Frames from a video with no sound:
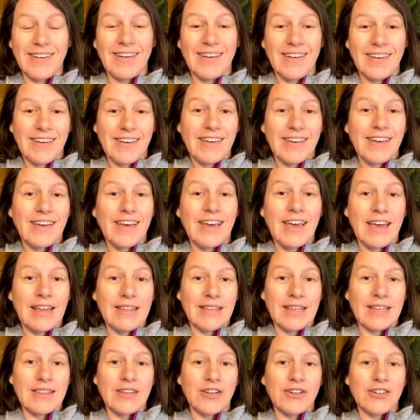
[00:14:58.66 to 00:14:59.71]
And
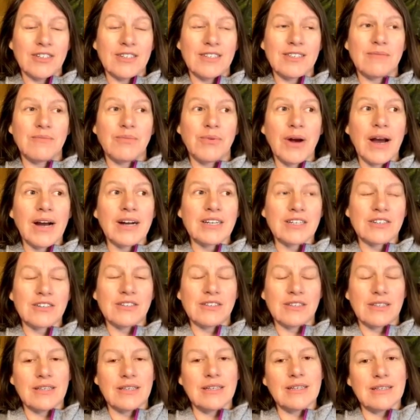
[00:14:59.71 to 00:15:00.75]
that there's
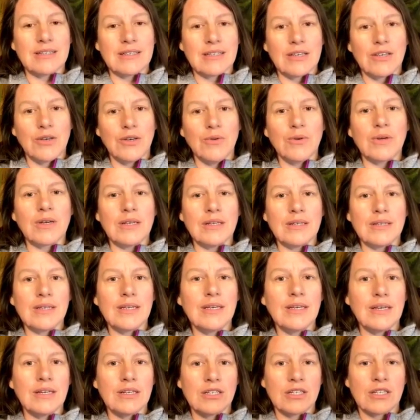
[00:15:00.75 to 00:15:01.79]
practical things that you can
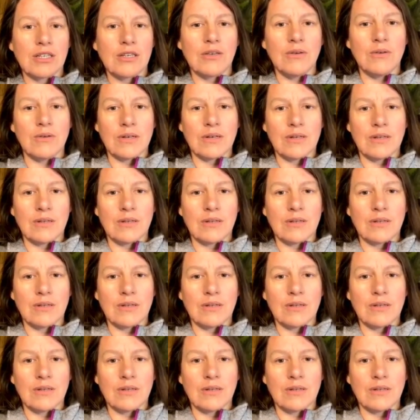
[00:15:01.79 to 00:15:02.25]
teach, that you can